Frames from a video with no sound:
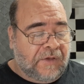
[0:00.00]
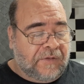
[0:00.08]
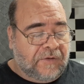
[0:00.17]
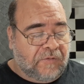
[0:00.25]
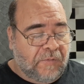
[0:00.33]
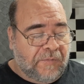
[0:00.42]

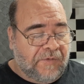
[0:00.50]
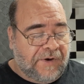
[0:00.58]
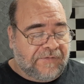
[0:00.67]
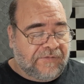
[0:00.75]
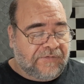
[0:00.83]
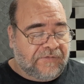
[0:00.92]
The normal
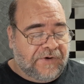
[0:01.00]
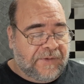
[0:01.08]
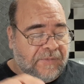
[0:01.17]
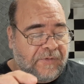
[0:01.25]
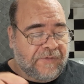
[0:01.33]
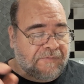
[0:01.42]
range is
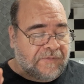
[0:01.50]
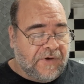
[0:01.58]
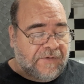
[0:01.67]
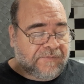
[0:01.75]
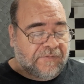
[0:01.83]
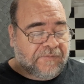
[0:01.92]

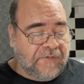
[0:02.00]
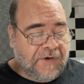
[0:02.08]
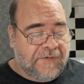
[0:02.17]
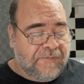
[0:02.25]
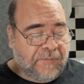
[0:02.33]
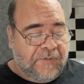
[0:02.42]
3.5 to
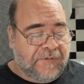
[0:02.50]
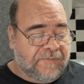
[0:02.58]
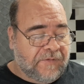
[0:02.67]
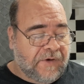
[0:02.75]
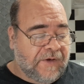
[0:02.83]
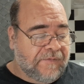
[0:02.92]

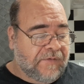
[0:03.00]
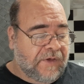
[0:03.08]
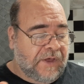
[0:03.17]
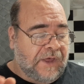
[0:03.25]
5.5.